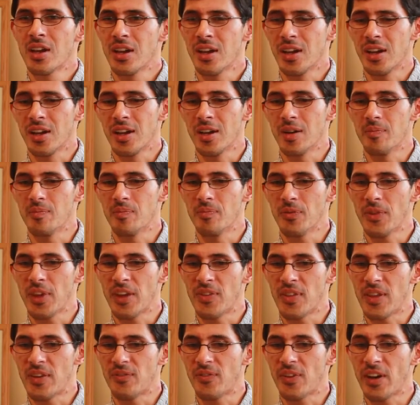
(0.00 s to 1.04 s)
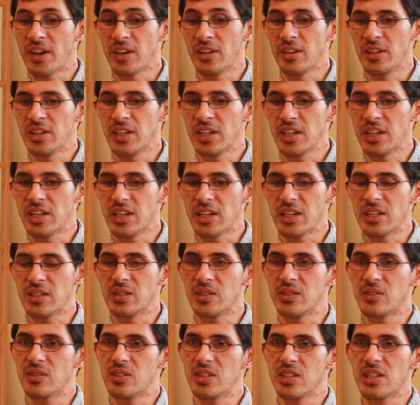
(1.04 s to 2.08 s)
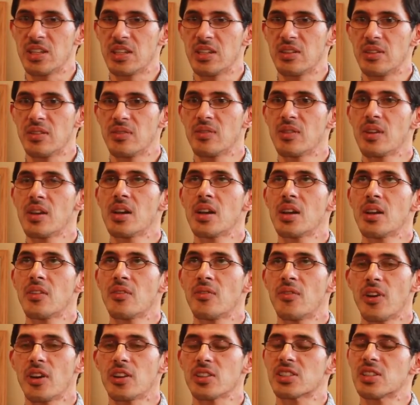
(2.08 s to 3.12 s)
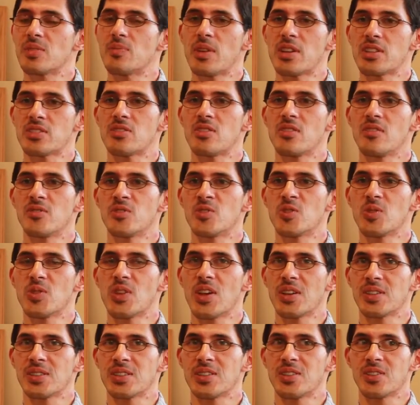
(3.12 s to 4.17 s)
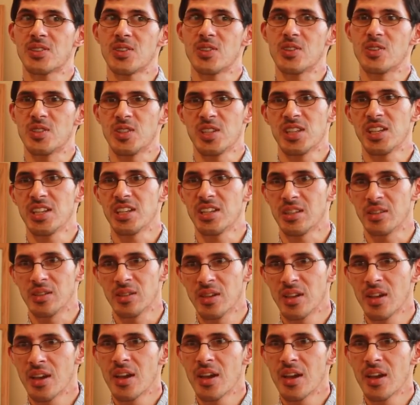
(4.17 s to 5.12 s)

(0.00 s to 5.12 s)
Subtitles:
And then finally in the fall semester of 2013,